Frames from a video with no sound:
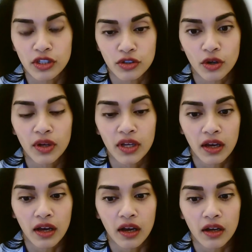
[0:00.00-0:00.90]
So
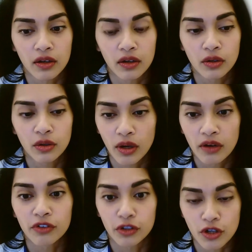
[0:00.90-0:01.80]
uh, wh
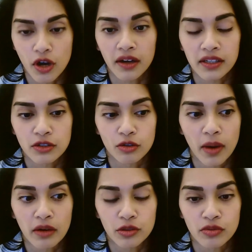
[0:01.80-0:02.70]
whoever you're talking to
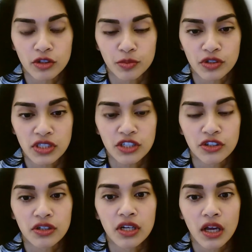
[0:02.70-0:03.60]
about doing this
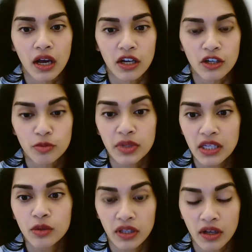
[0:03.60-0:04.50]
procedure uh, should be
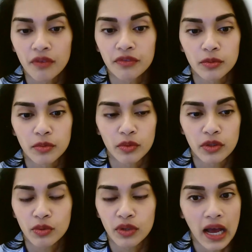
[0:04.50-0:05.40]
equally comfortable
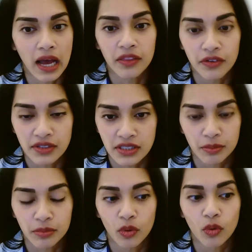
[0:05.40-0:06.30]
with doing either the
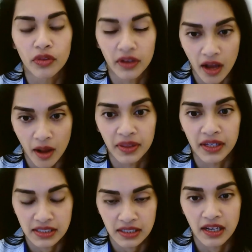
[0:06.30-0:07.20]
simple or the
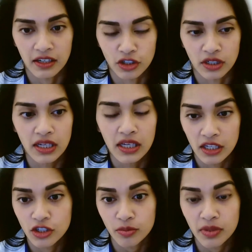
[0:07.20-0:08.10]
complex connection
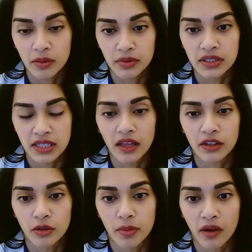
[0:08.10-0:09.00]
and should be able to tell
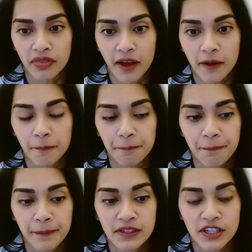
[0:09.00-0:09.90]
you about that.
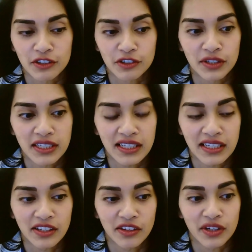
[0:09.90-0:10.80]
Dr. Lundy,
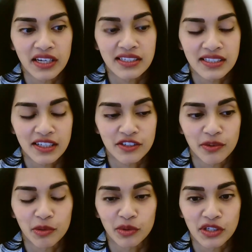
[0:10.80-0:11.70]
any other insights
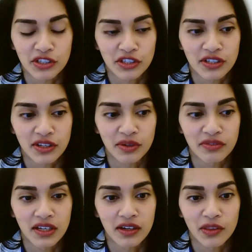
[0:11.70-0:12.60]
from the research that we've
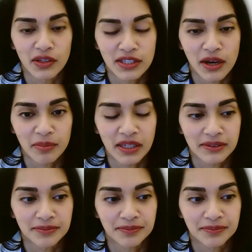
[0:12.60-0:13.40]
done on this topic?